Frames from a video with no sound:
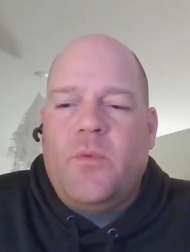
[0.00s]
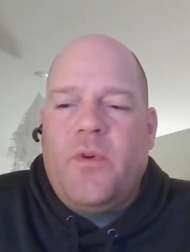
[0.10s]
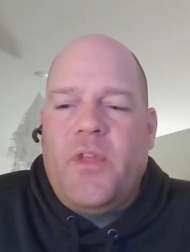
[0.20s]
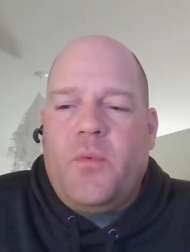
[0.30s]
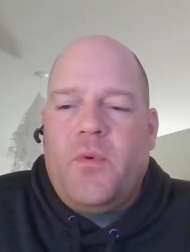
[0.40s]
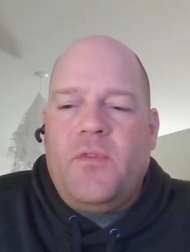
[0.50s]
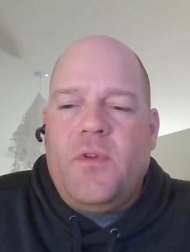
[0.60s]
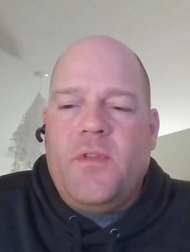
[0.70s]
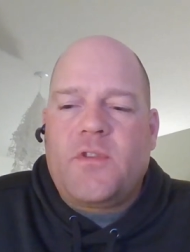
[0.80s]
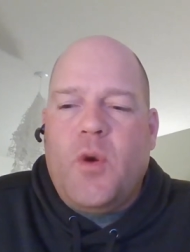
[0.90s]
Well, they'll
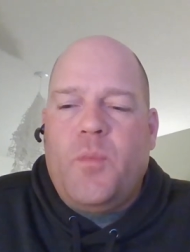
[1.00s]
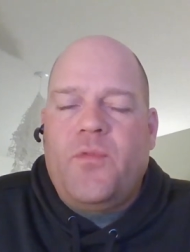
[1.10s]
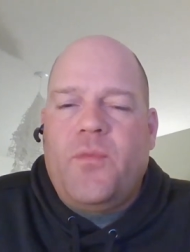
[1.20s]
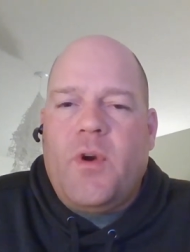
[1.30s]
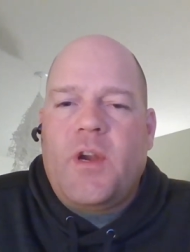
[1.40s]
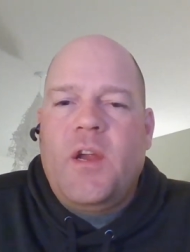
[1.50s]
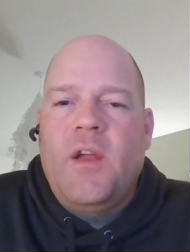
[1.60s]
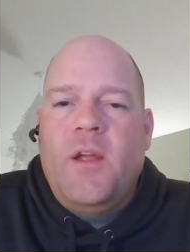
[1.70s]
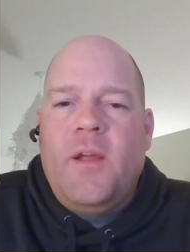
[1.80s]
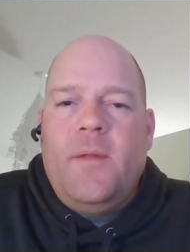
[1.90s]
review the scope of work,
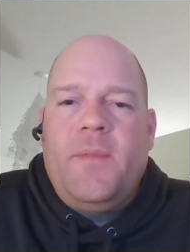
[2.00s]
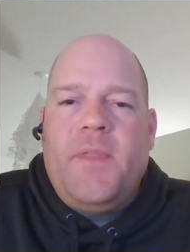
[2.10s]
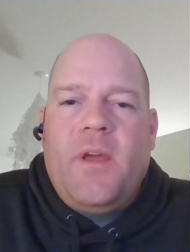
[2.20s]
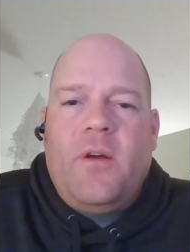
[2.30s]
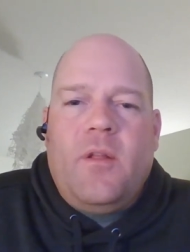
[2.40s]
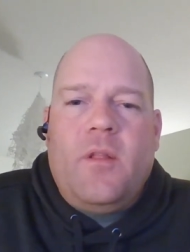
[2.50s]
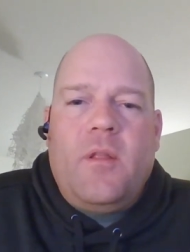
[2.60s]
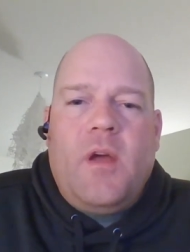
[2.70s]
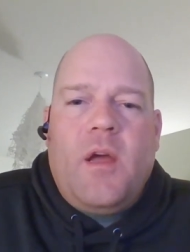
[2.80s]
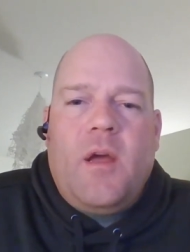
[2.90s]
they'll